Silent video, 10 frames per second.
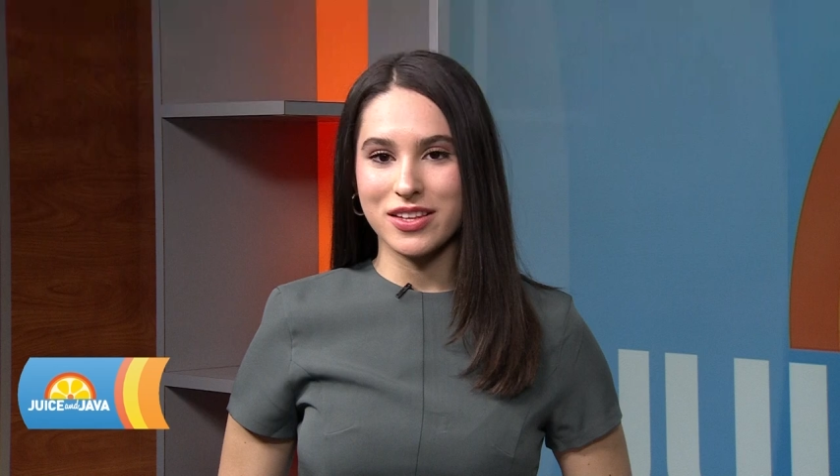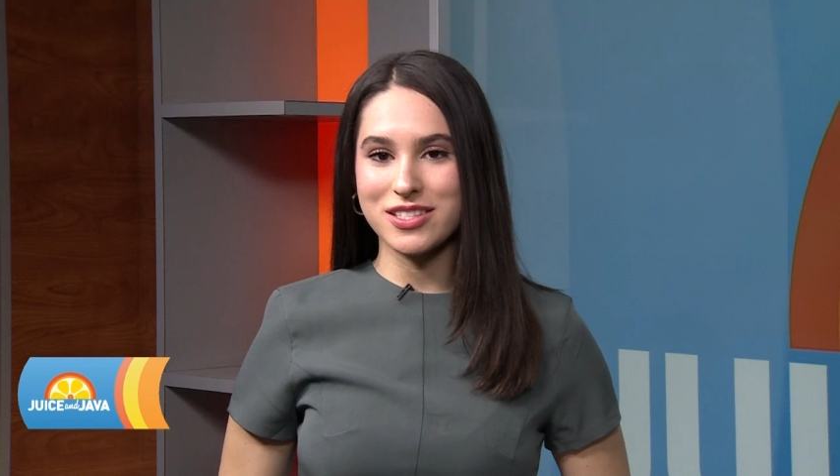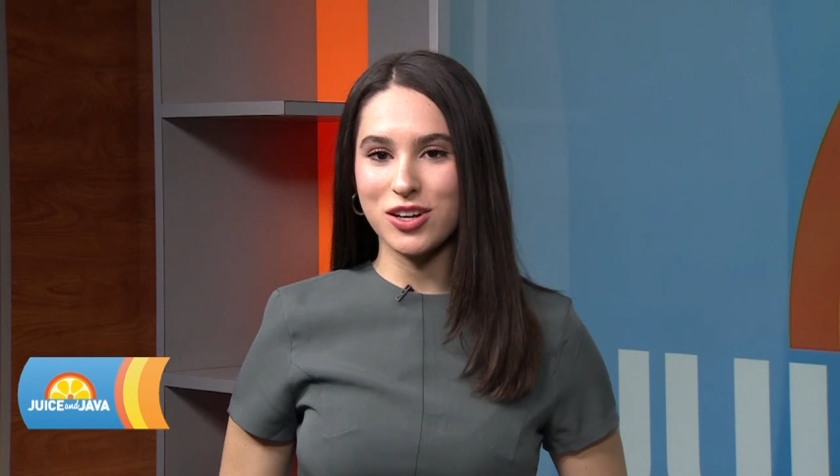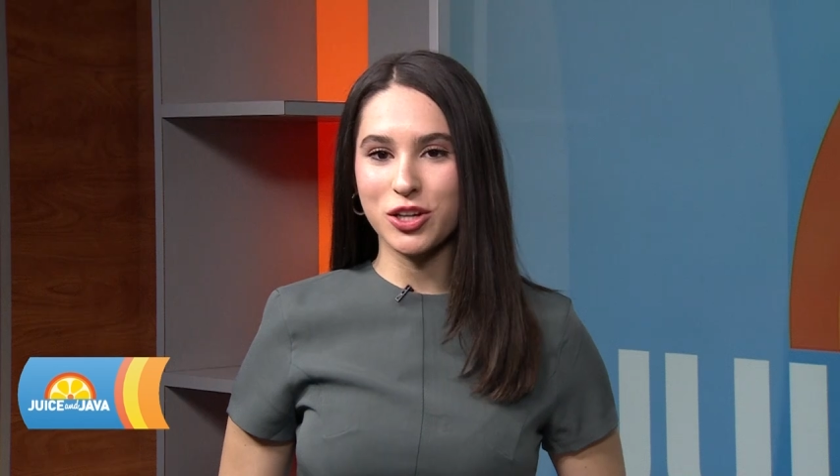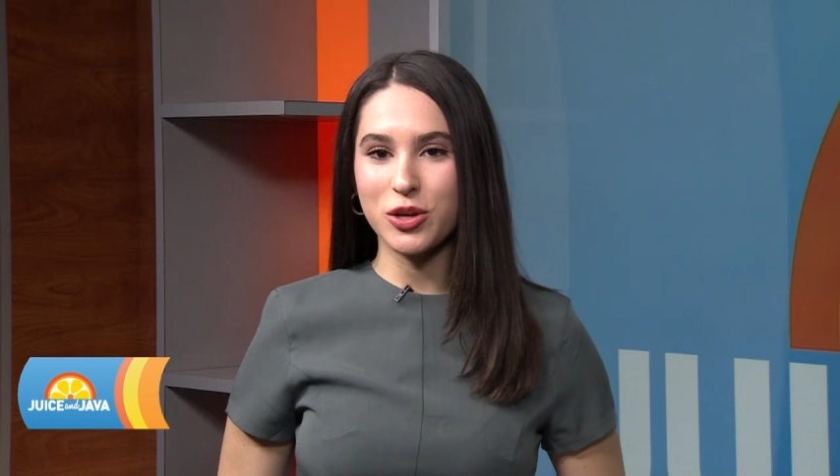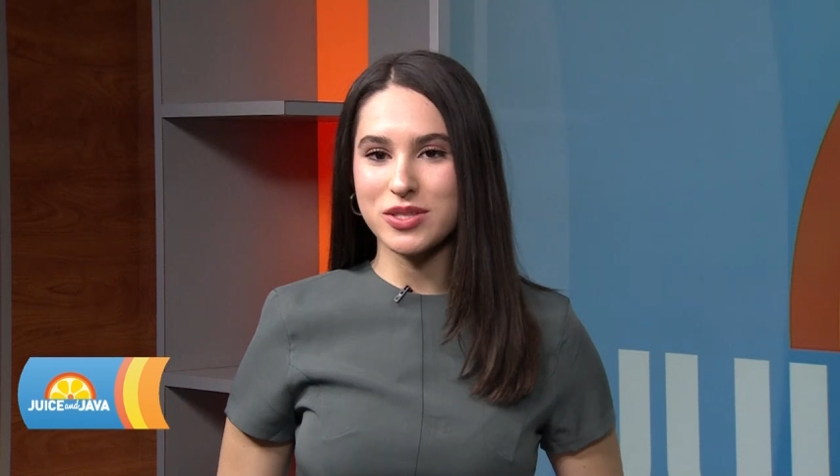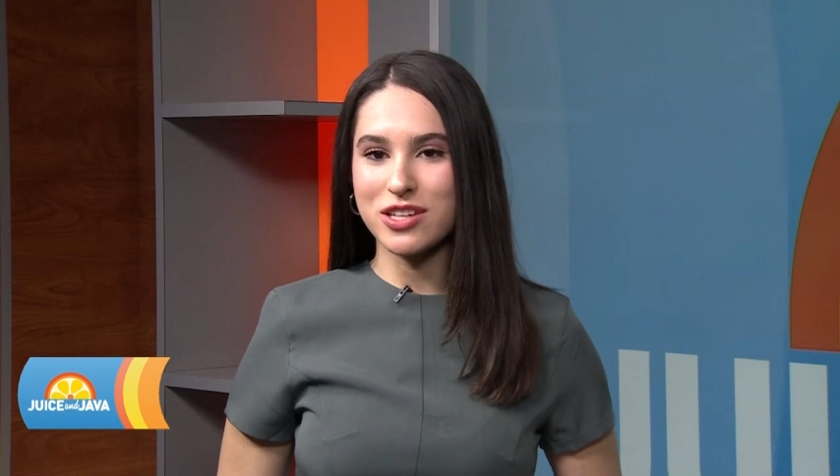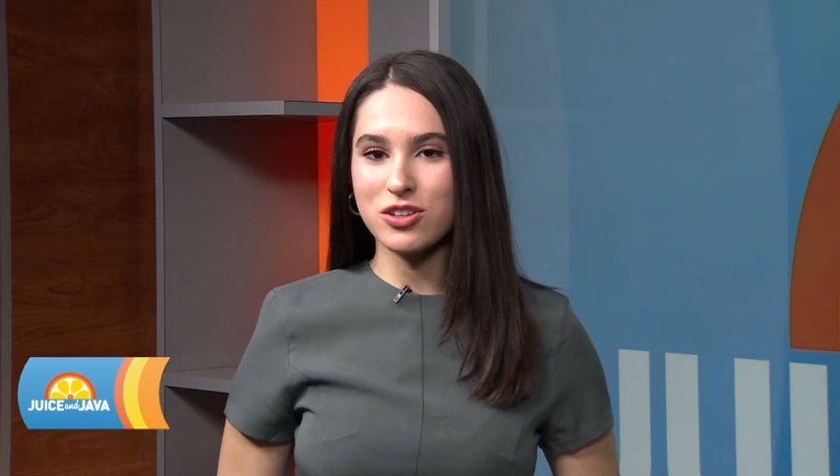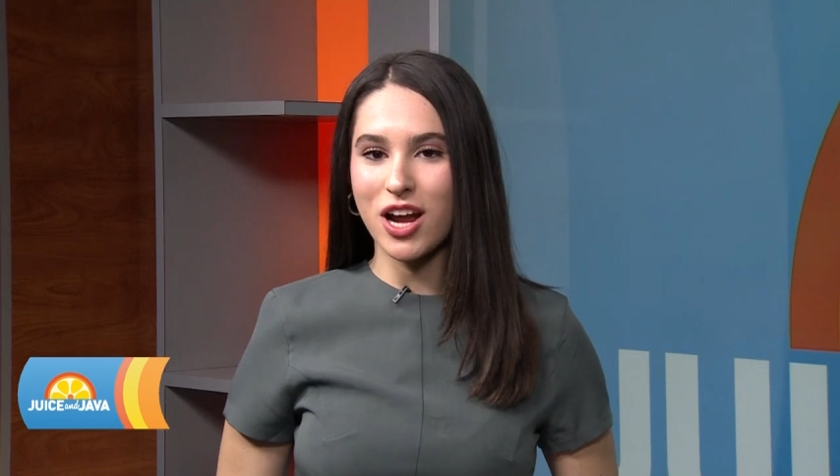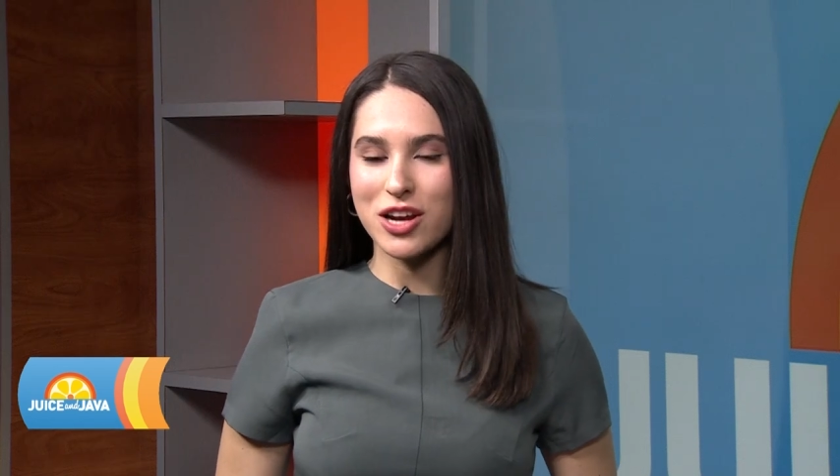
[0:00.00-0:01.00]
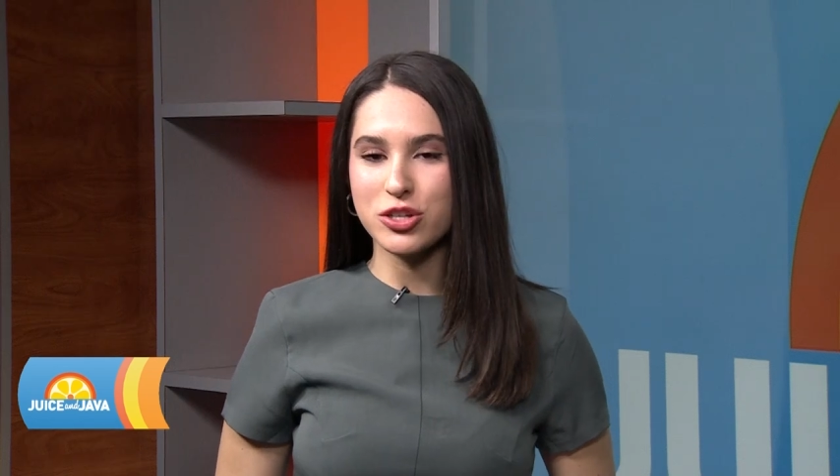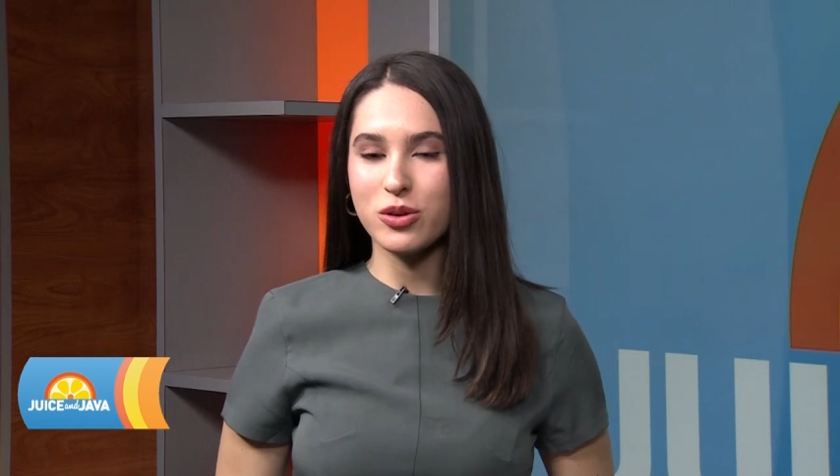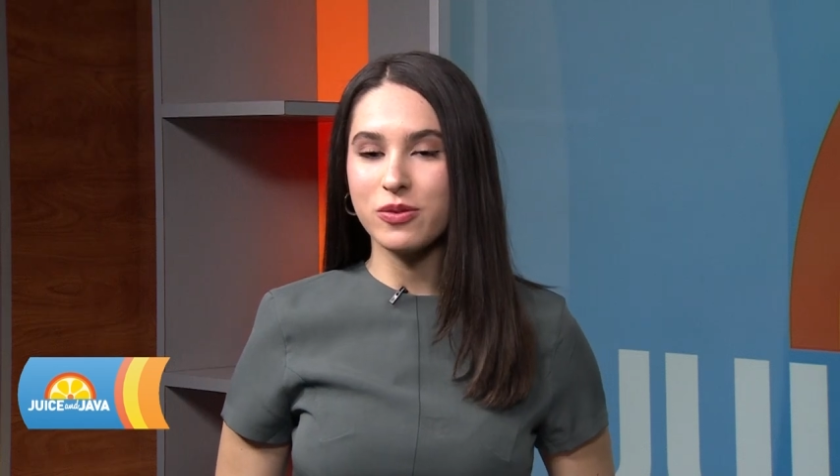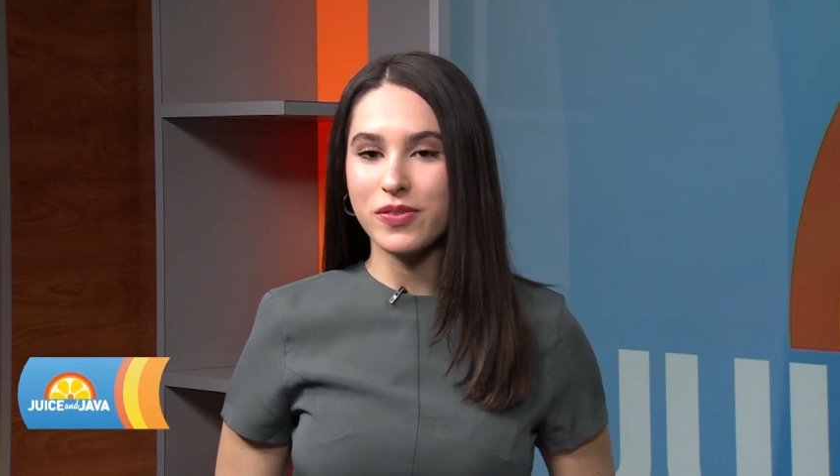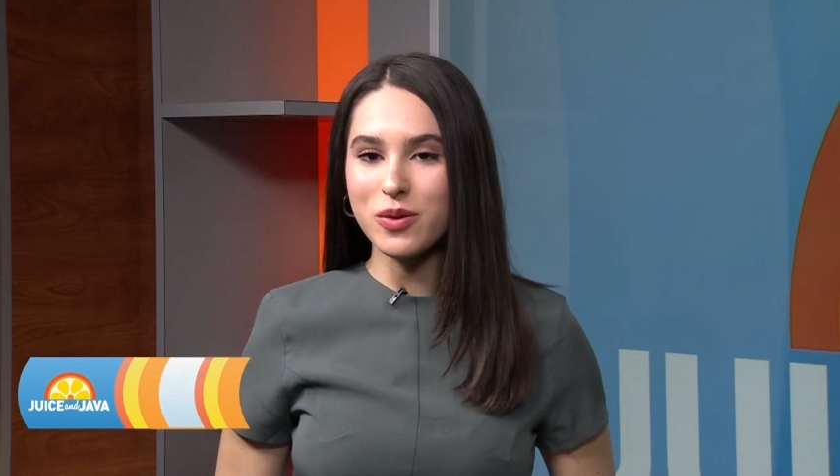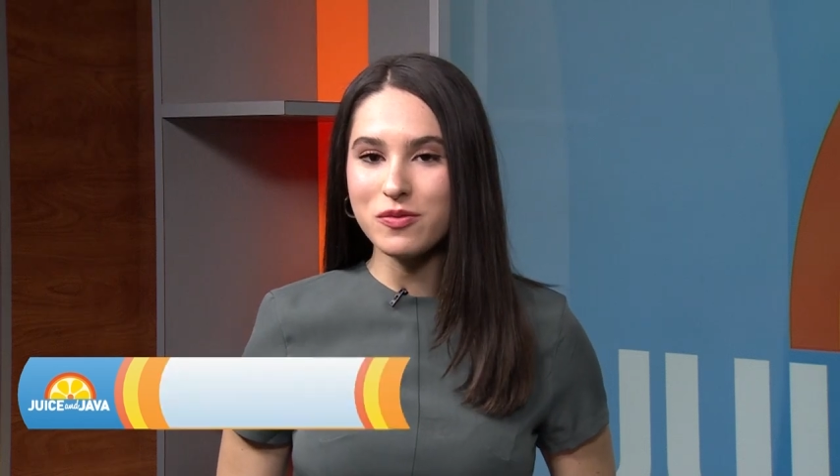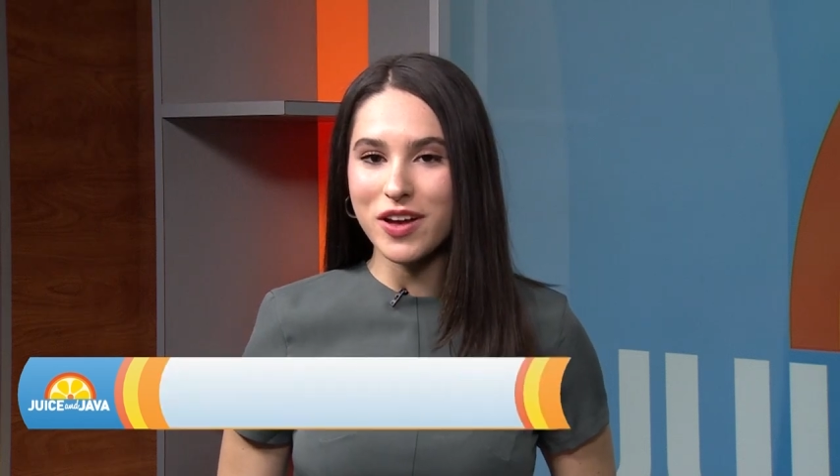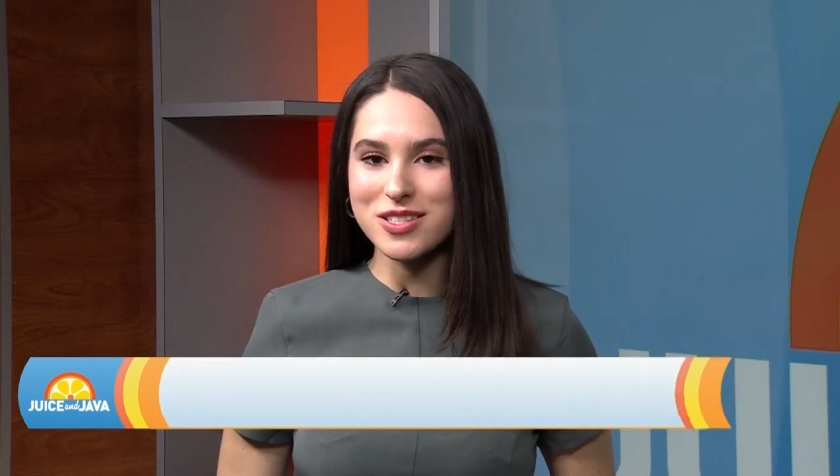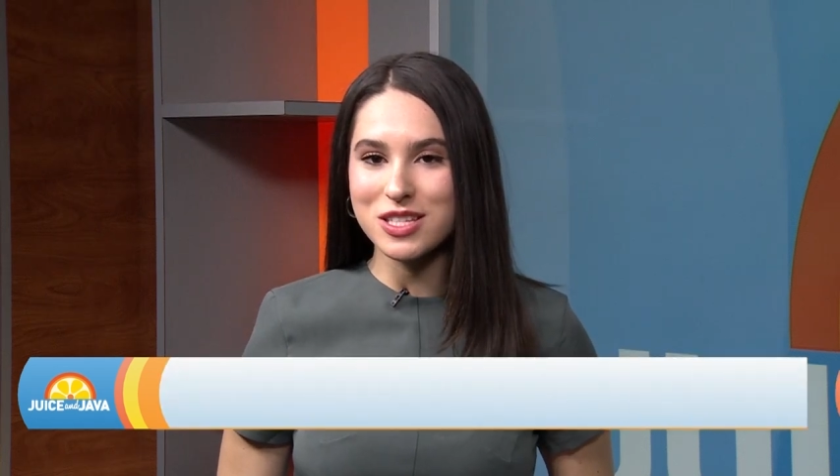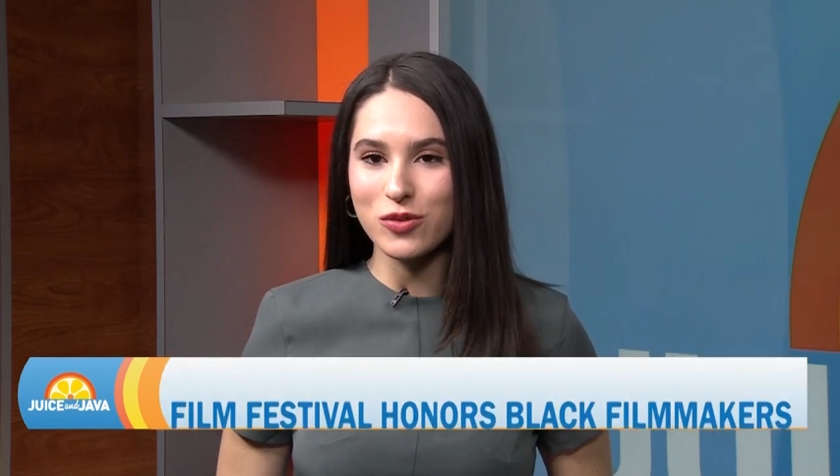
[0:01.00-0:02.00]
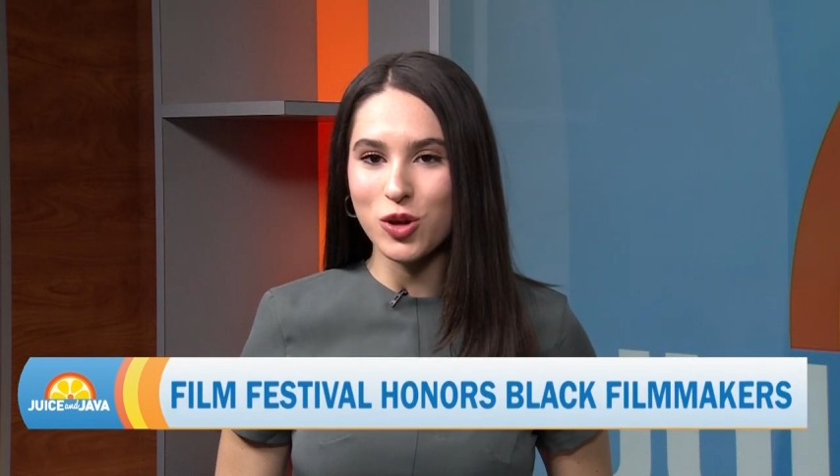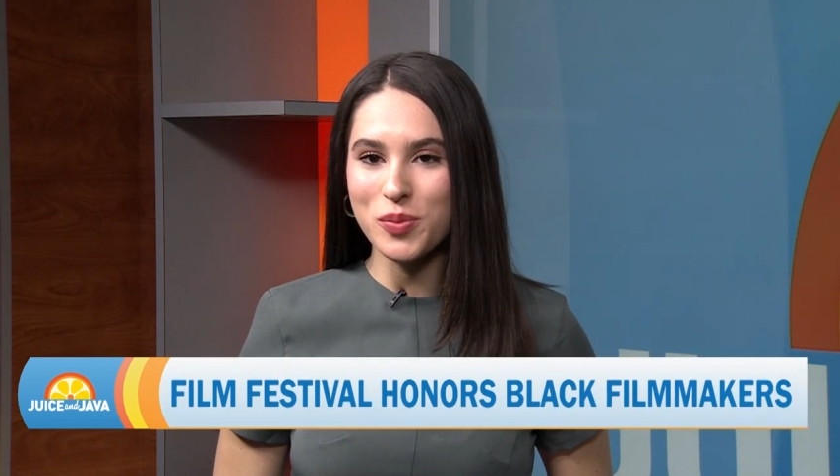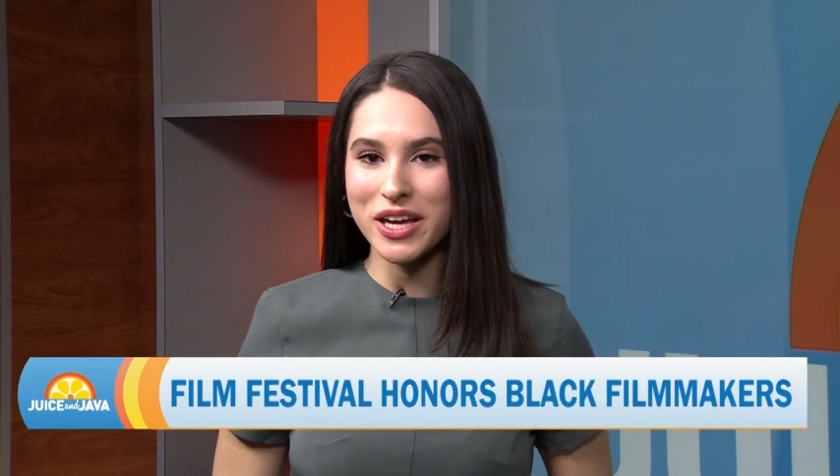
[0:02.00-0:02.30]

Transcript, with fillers: The Syracuse International Film Festival